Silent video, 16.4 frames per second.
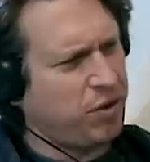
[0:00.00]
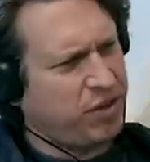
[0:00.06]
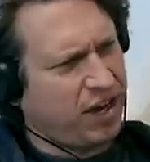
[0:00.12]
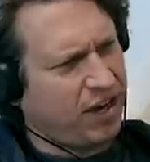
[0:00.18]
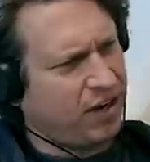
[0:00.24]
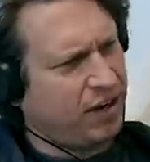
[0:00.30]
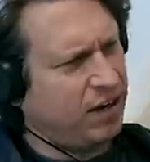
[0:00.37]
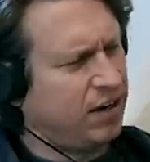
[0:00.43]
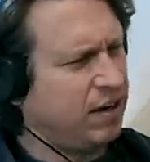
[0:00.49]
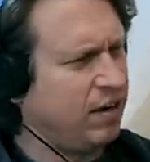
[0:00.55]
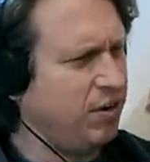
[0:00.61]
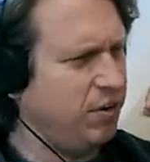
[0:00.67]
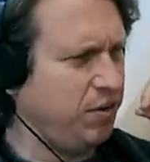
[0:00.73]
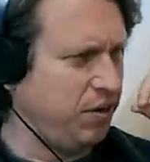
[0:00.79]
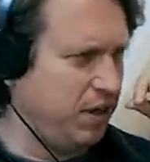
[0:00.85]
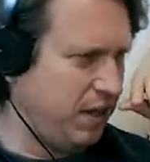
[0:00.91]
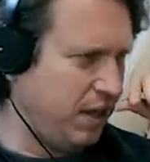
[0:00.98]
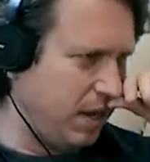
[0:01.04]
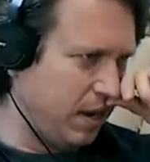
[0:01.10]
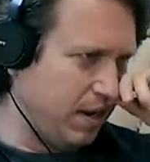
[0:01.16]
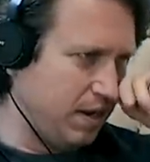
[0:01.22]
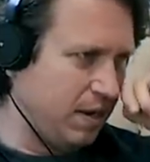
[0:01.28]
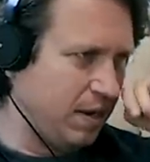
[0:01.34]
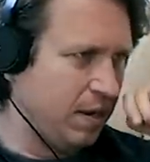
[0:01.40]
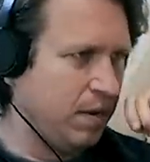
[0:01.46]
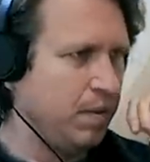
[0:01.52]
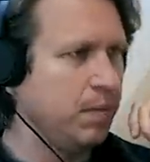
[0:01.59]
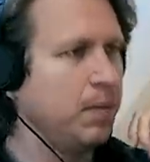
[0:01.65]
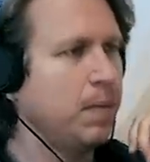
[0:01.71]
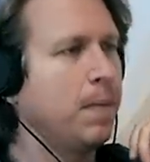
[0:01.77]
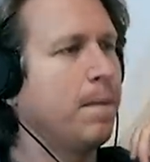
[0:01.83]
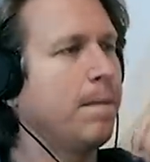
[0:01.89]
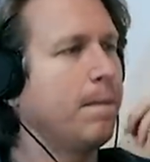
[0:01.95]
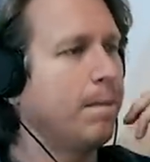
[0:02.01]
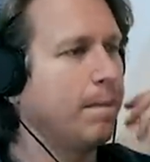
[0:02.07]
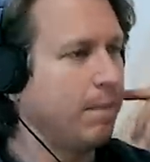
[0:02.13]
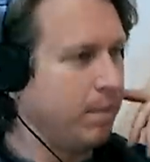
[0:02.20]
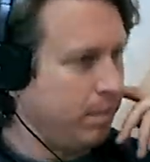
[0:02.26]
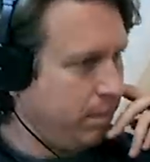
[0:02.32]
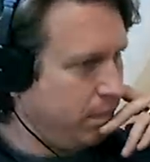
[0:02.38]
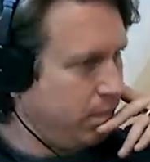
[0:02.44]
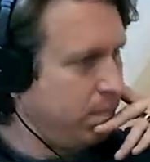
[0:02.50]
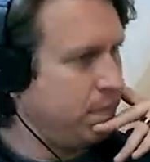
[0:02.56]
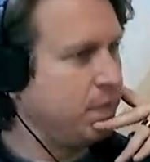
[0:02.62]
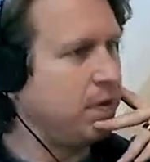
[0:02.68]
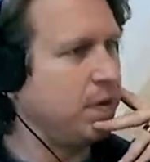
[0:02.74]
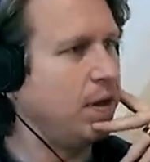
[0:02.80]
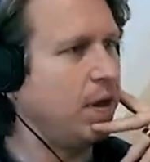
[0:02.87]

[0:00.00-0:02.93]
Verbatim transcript: wrote that? It's Spiritualized, interestingly enough.